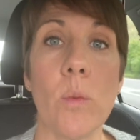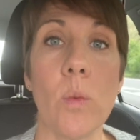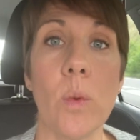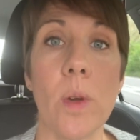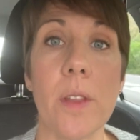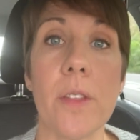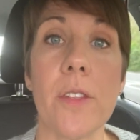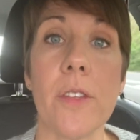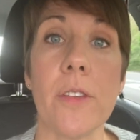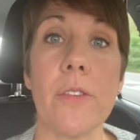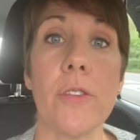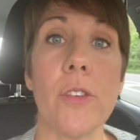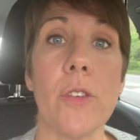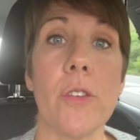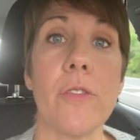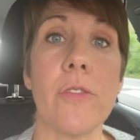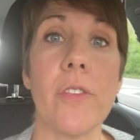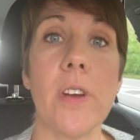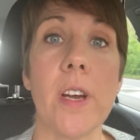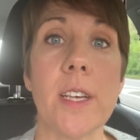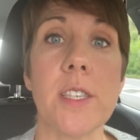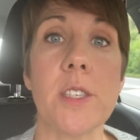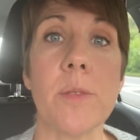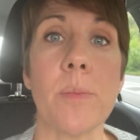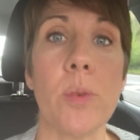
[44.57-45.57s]
with the Food
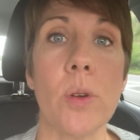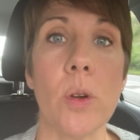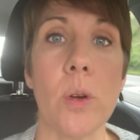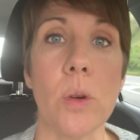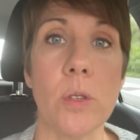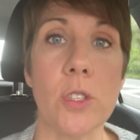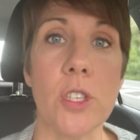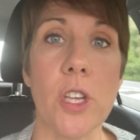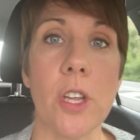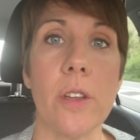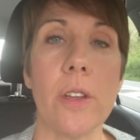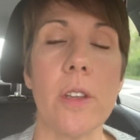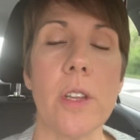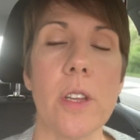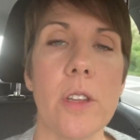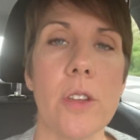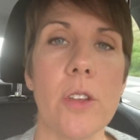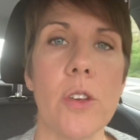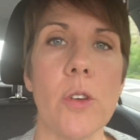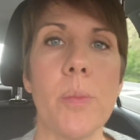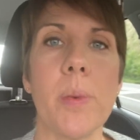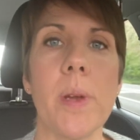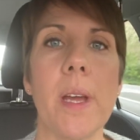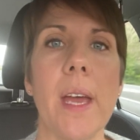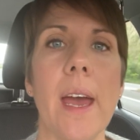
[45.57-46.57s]
Fix approach and
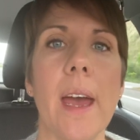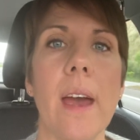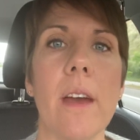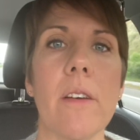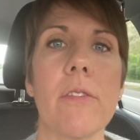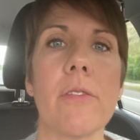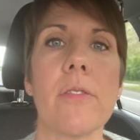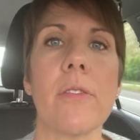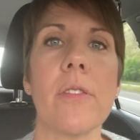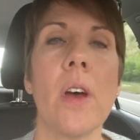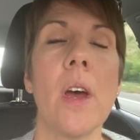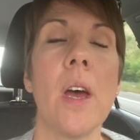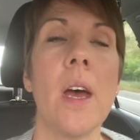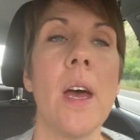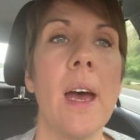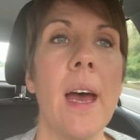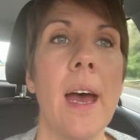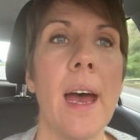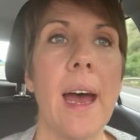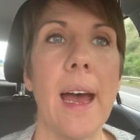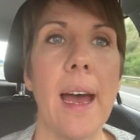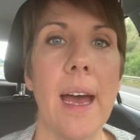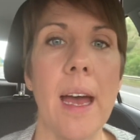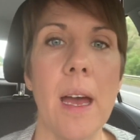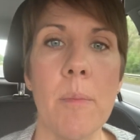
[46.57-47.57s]
the
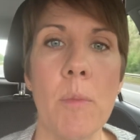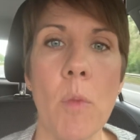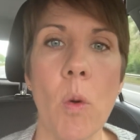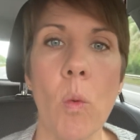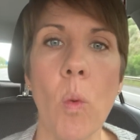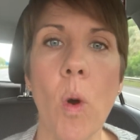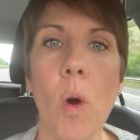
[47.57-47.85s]
UPF.